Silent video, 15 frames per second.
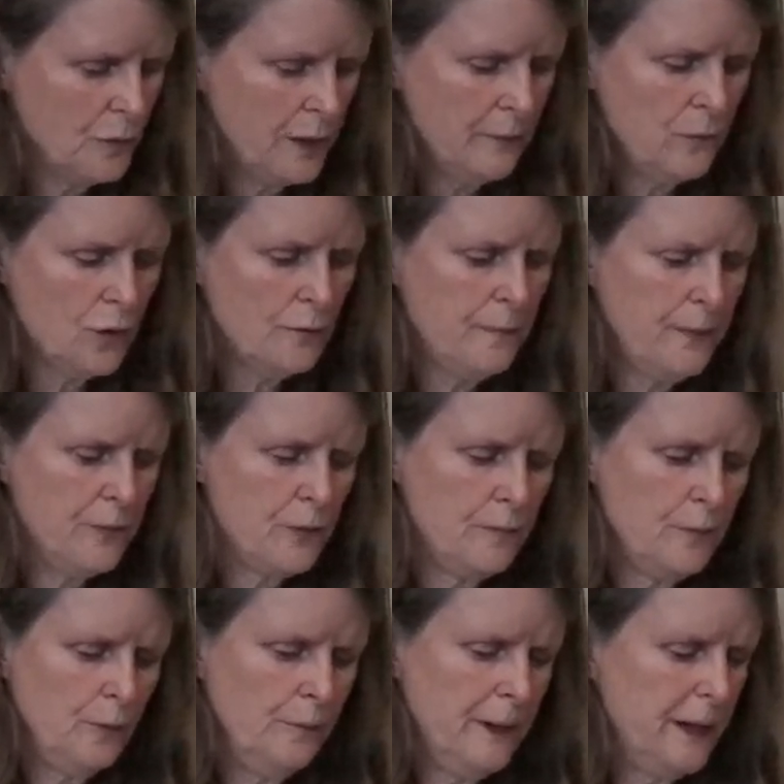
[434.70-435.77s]
One more
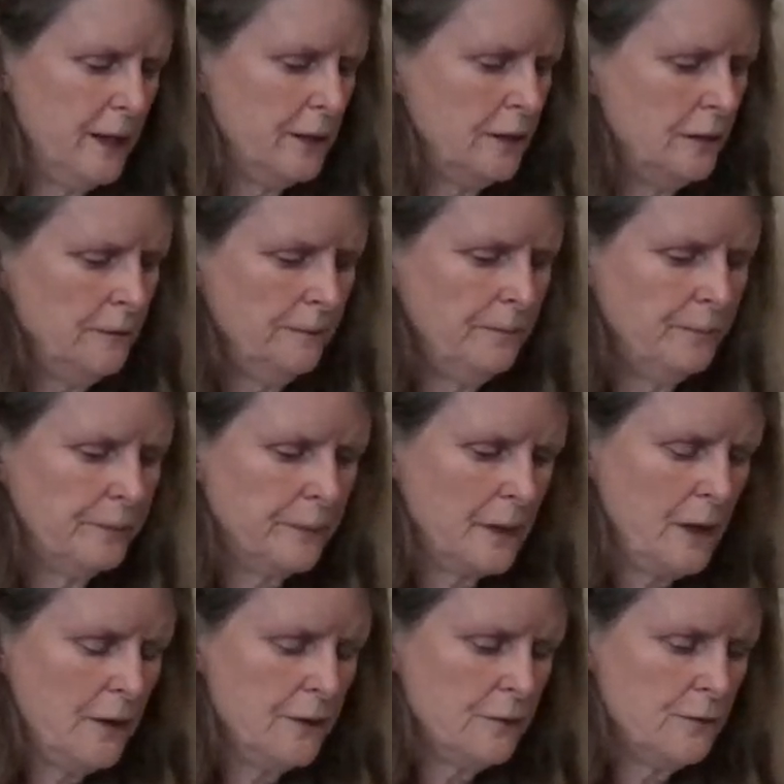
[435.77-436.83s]
purple panel
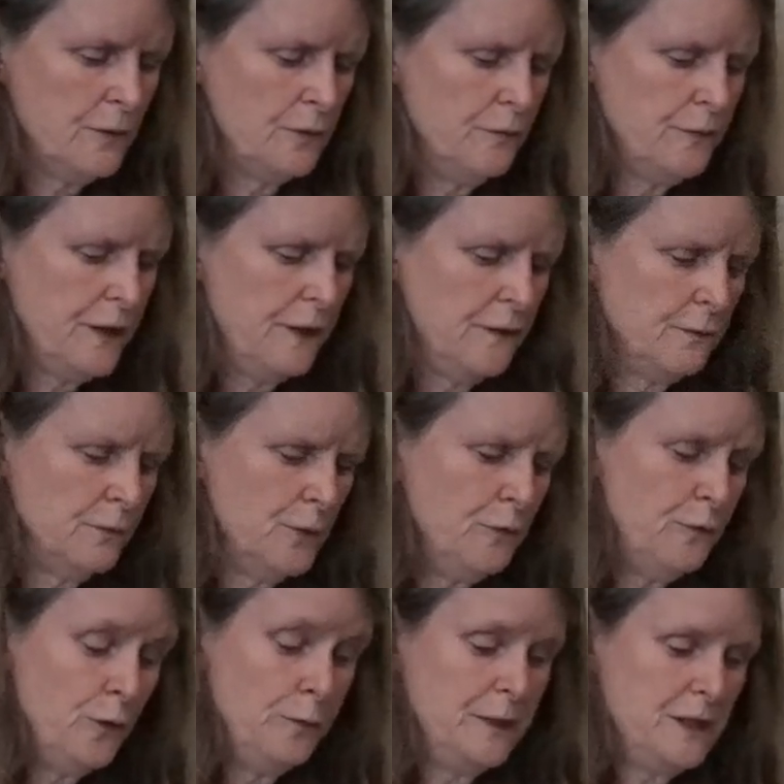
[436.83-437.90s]
on the roof, then the
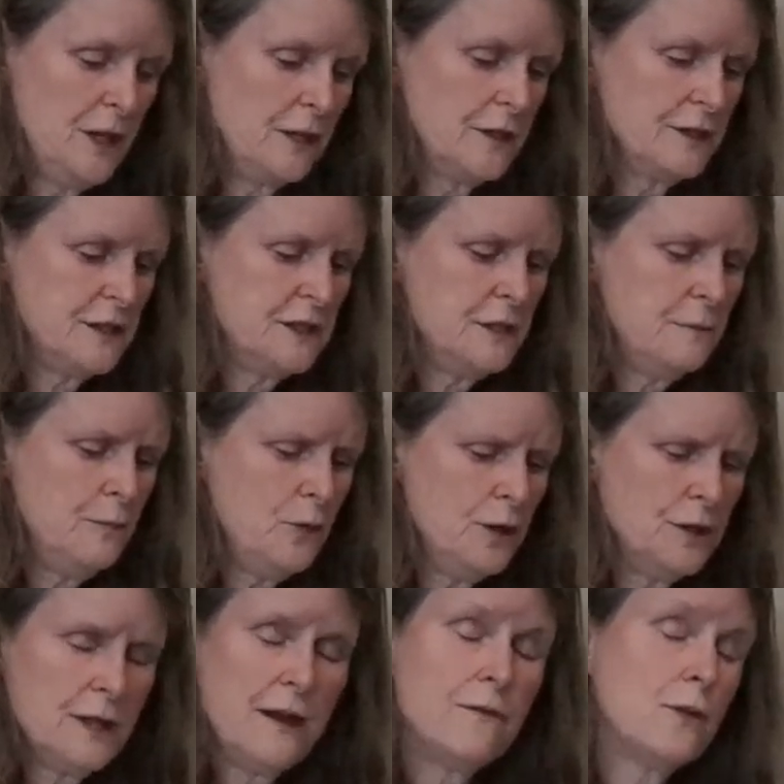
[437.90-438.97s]
roof will be done, because it's
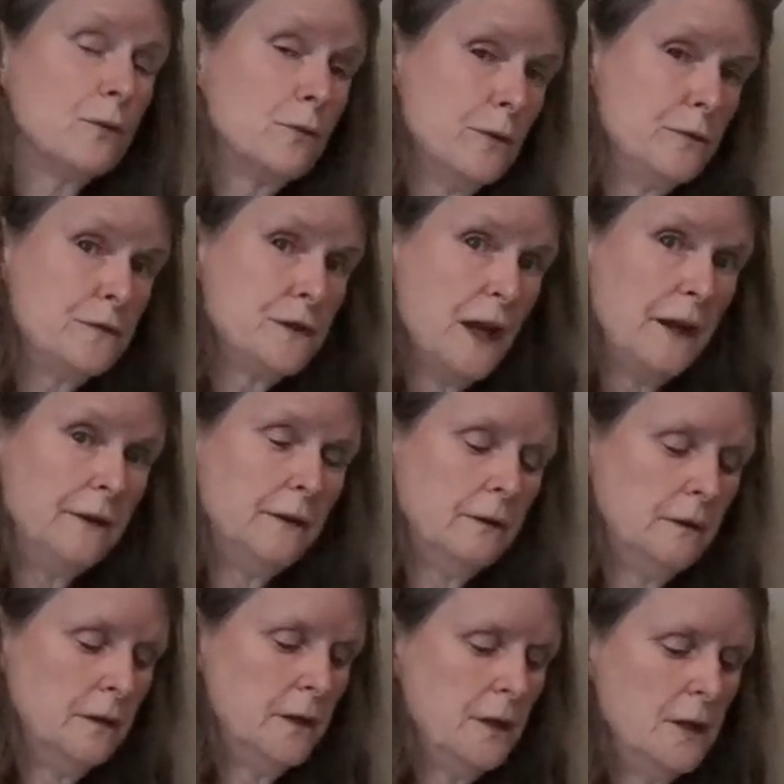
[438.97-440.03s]
important to have the roof done.
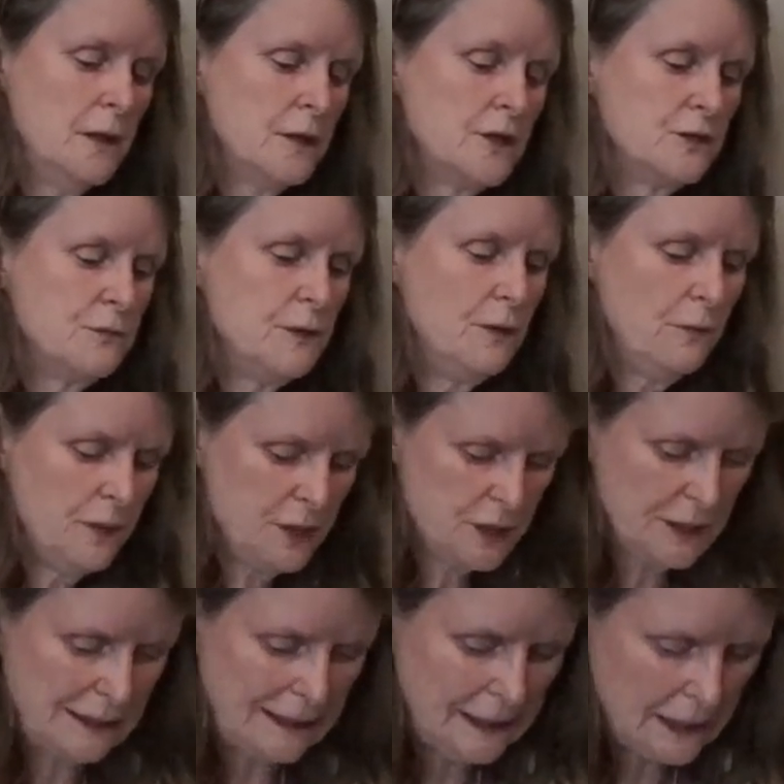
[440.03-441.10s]
Because we don't want it
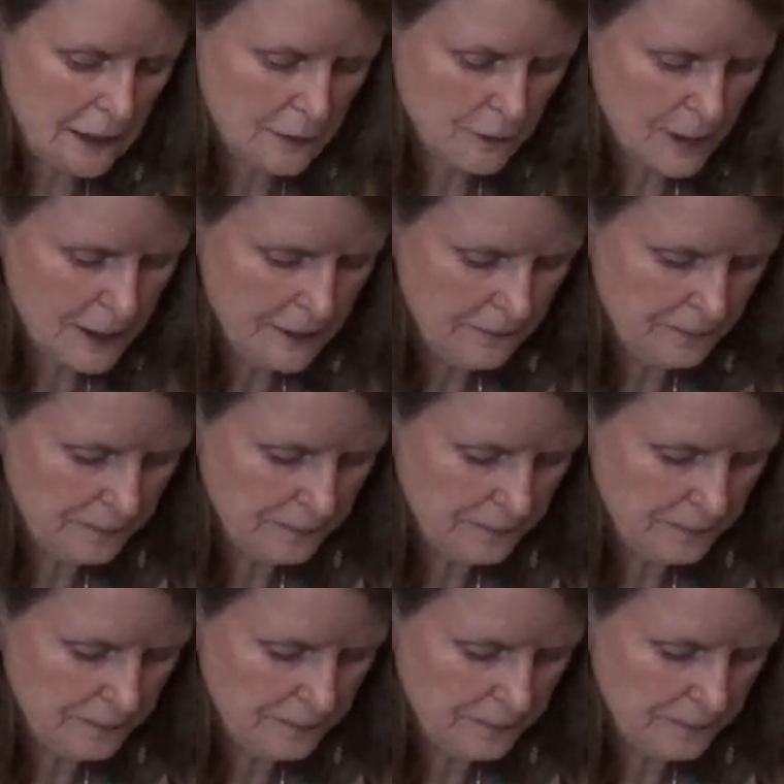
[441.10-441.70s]
to leak, right?